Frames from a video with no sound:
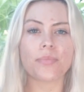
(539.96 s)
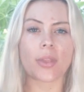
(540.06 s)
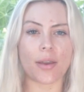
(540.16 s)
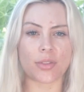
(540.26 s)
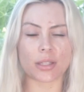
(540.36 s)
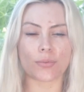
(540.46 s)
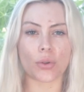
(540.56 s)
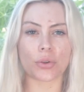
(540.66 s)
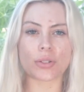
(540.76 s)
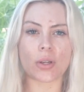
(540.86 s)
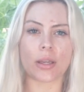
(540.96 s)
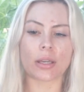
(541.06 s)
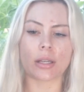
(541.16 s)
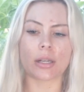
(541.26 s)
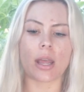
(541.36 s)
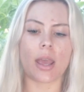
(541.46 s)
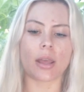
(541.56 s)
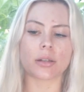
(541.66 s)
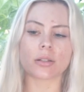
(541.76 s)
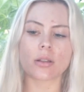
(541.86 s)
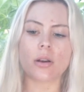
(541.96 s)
have these photos taken, and